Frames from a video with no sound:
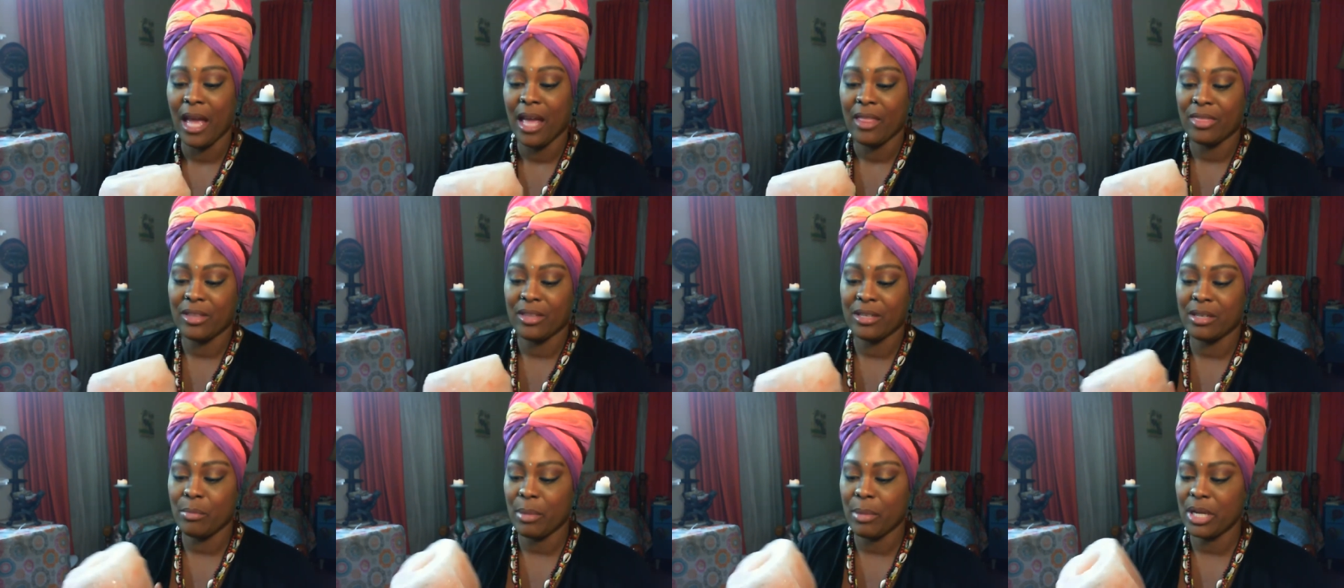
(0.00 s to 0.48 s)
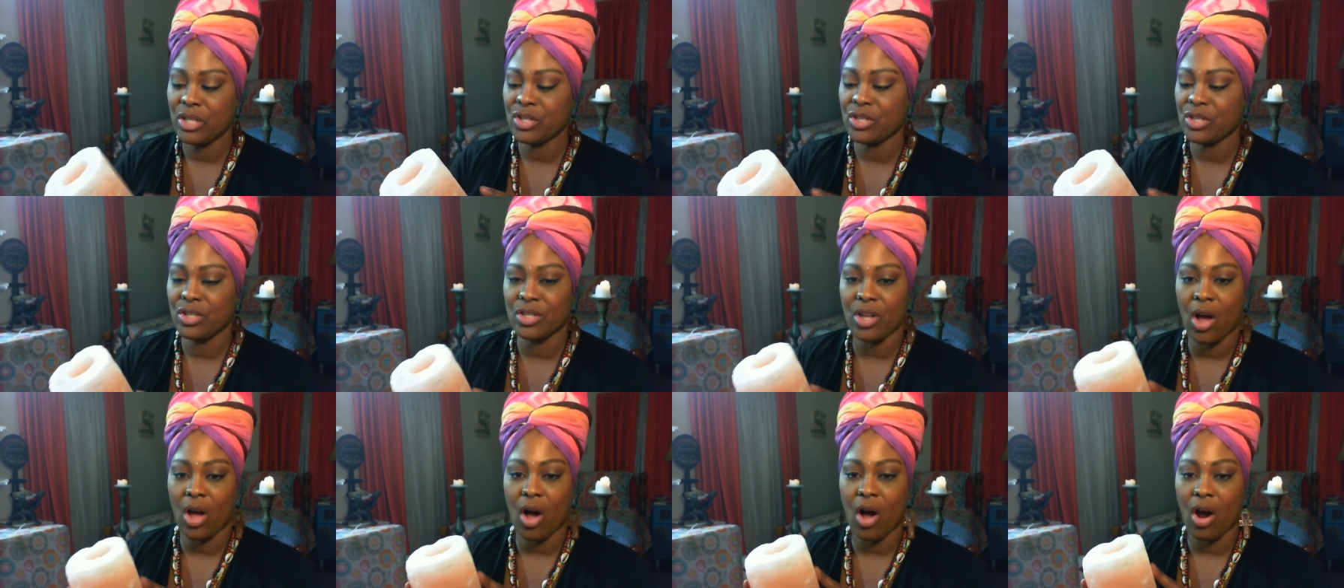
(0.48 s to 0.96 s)
The
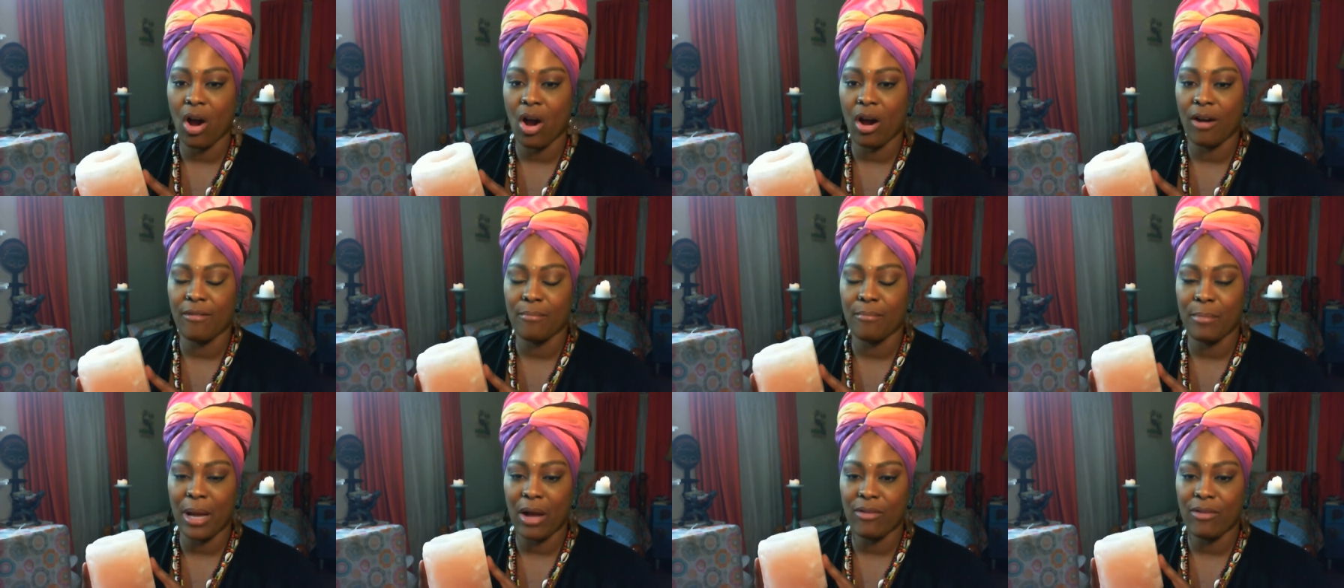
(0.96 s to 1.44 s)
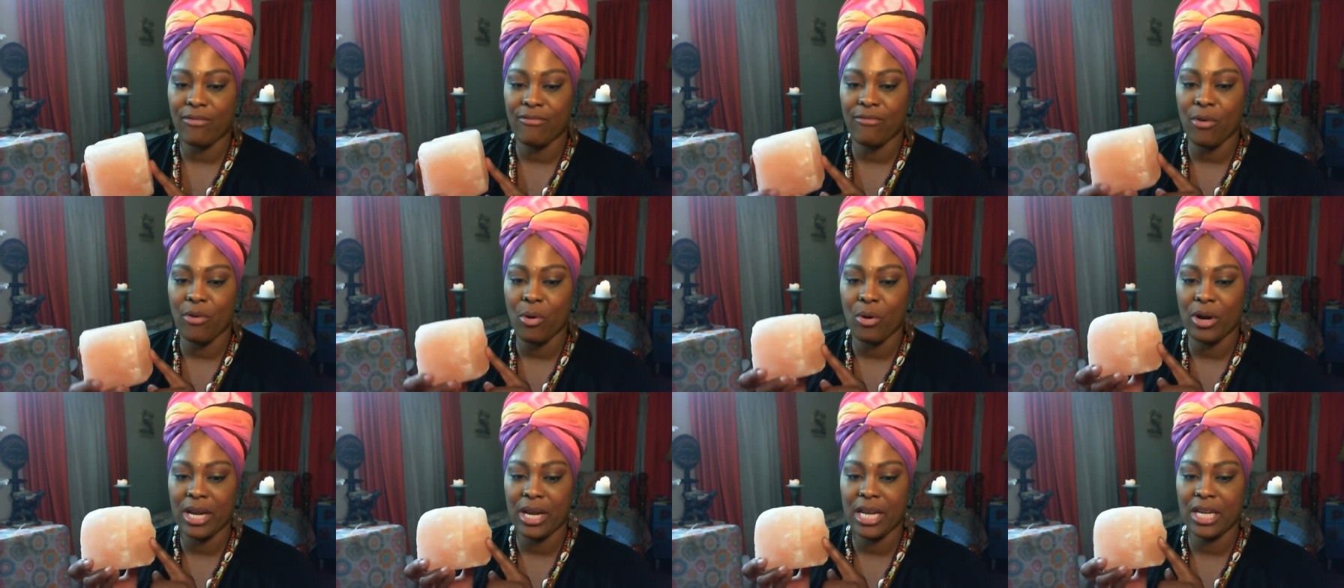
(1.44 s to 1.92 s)
dimensions are about
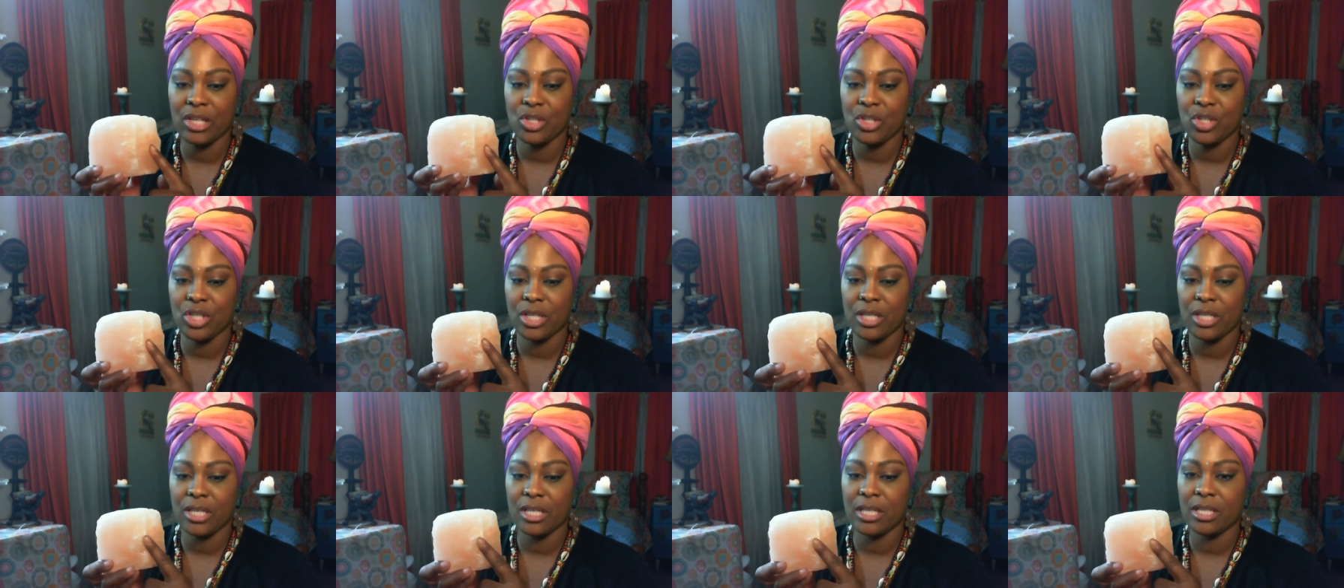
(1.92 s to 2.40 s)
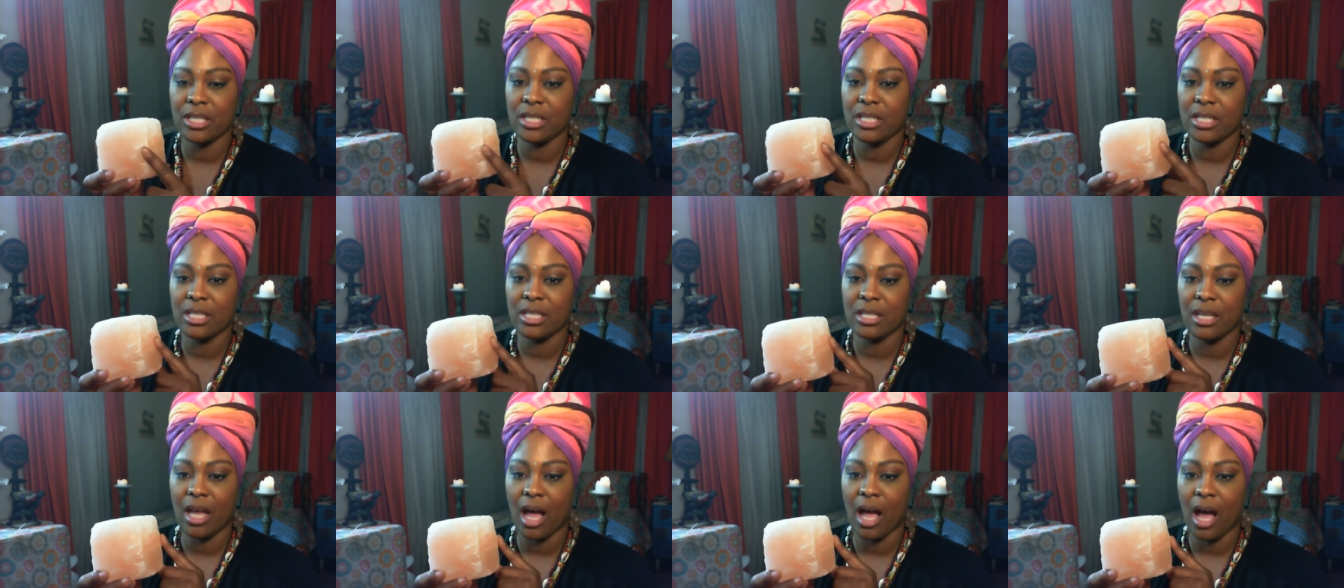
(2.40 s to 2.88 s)
four
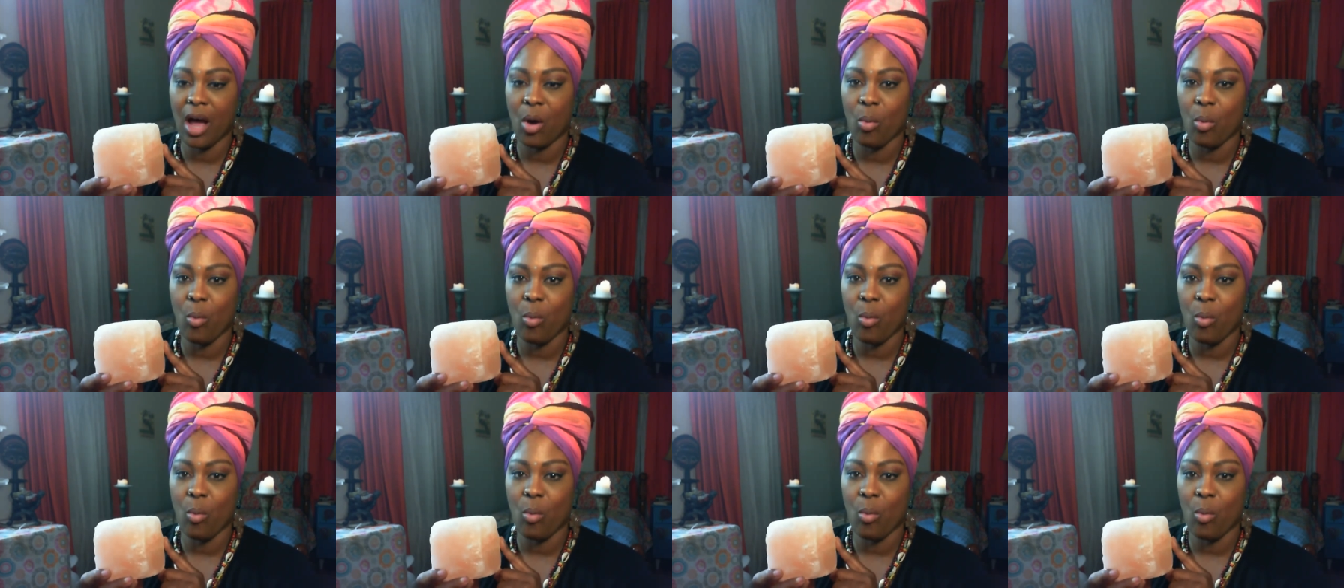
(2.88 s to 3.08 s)
inches uh,